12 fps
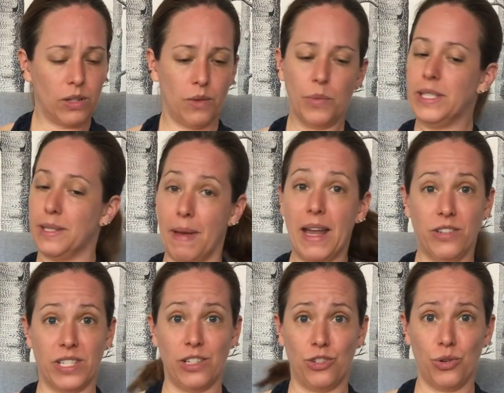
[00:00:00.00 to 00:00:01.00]
"What's the matter?"
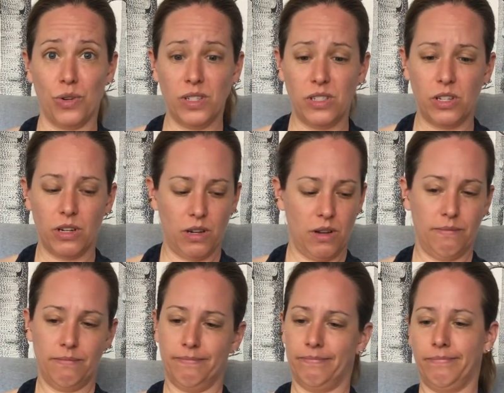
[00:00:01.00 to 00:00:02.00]
said George.
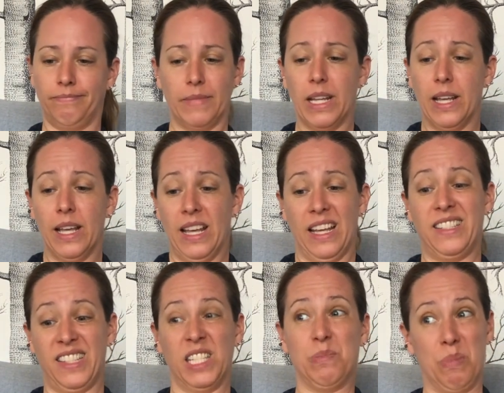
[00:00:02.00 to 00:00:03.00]
"It's
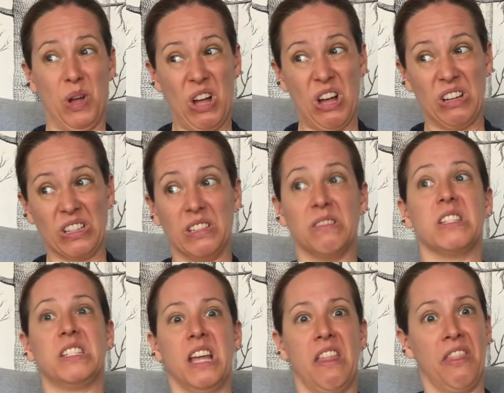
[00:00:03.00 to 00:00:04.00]
this bog,"
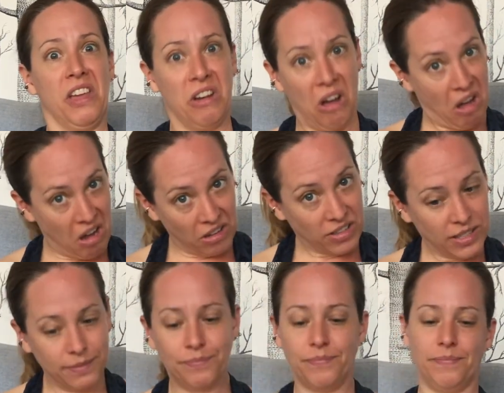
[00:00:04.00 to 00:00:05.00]
said the dog.
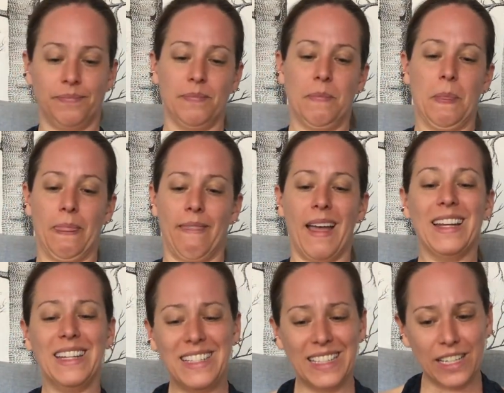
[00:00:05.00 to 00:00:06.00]
"I
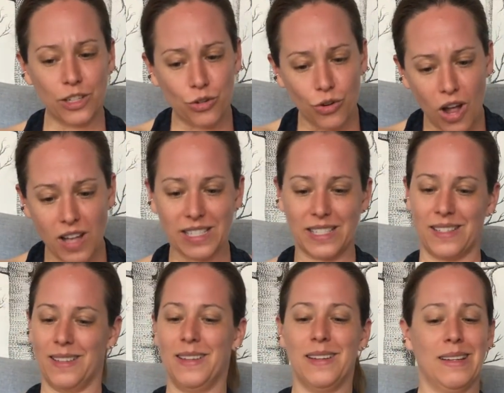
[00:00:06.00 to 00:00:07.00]
need to get across,
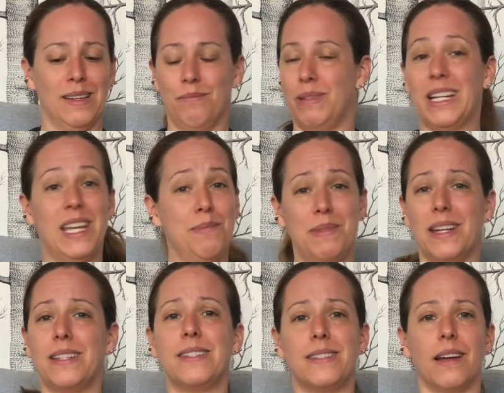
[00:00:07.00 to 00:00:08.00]
but I keep getting
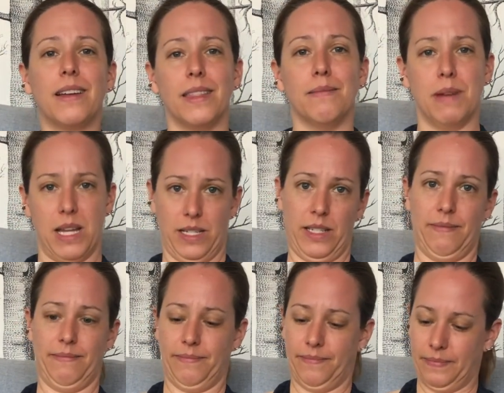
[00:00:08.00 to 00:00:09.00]
stuck in the mud.
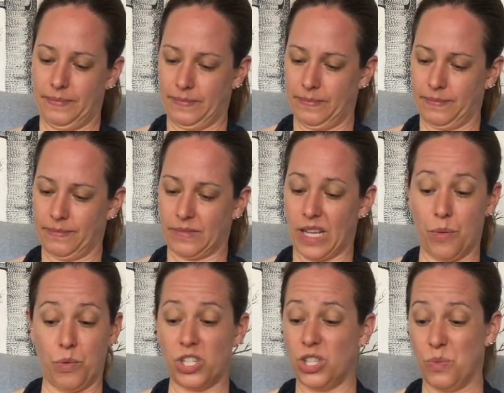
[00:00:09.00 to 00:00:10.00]
I
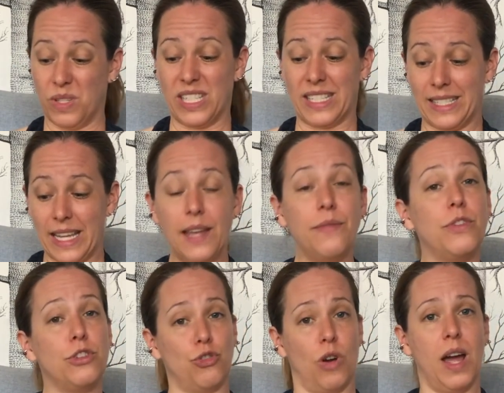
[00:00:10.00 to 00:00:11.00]
wish there was a safe,
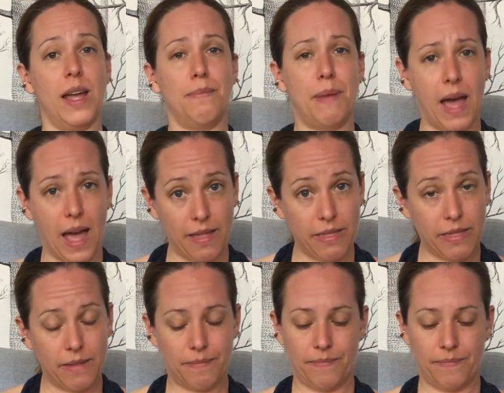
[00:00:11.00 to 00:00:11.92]
dry path."